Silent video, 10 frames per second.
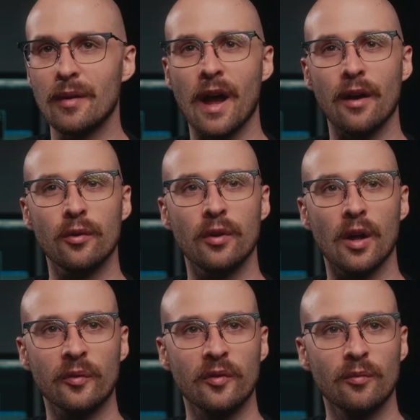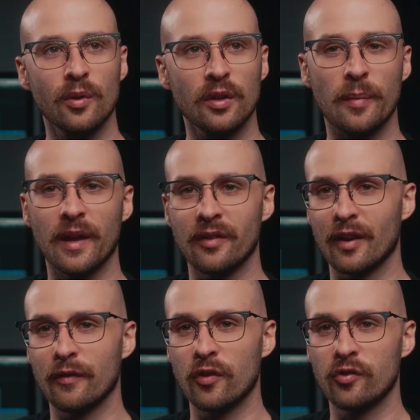not, who knows? Really depends
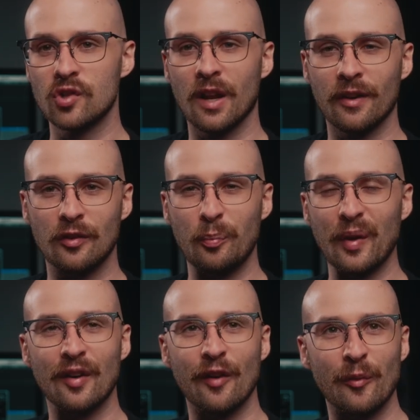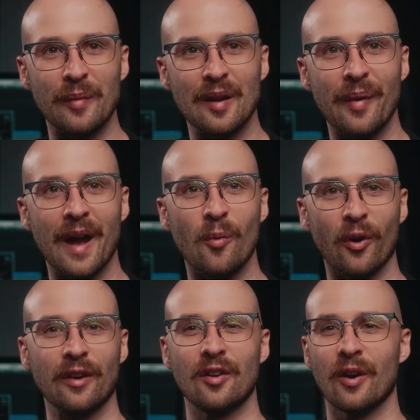on if this channel gets big enough for me to buy
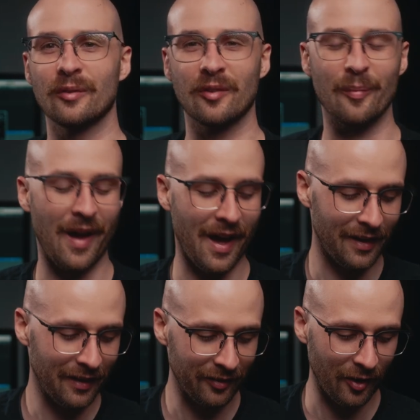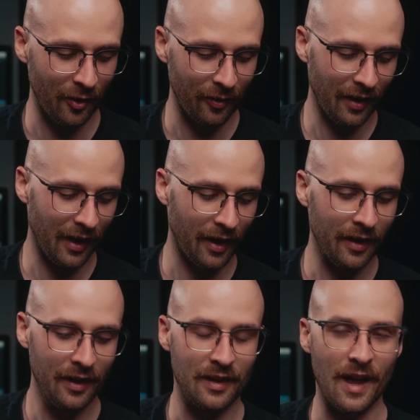more guitars to mod. So
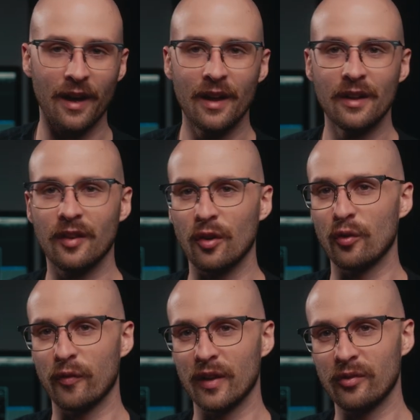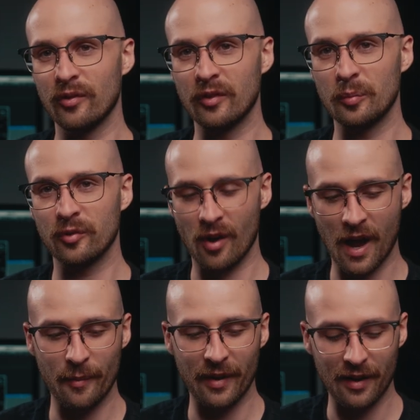yeah, tell your friends to
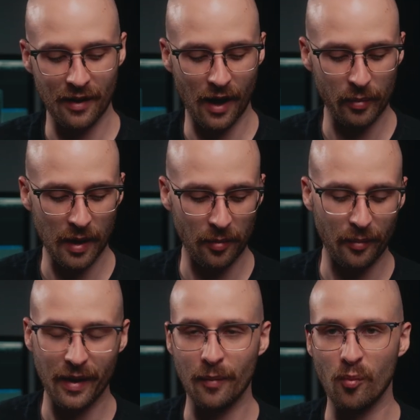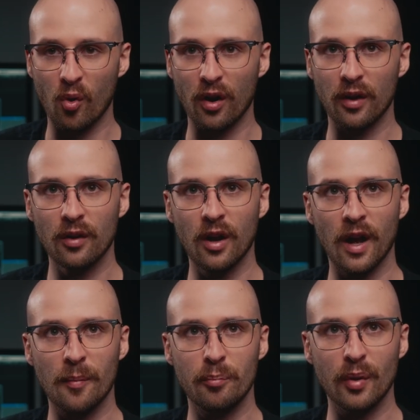subscribe and I'll be able to make more
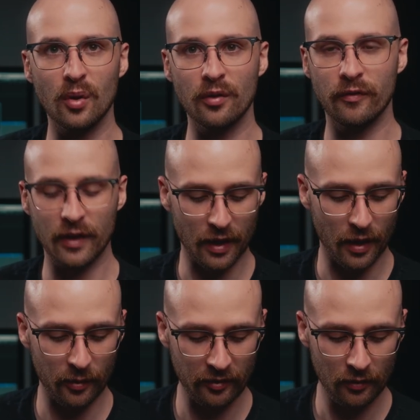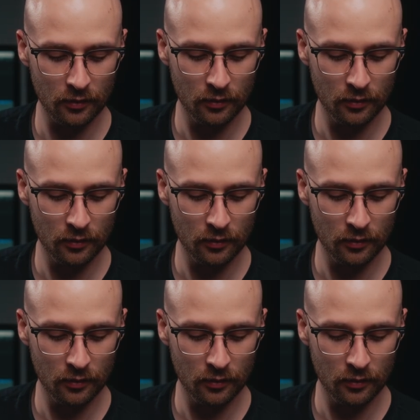build videos.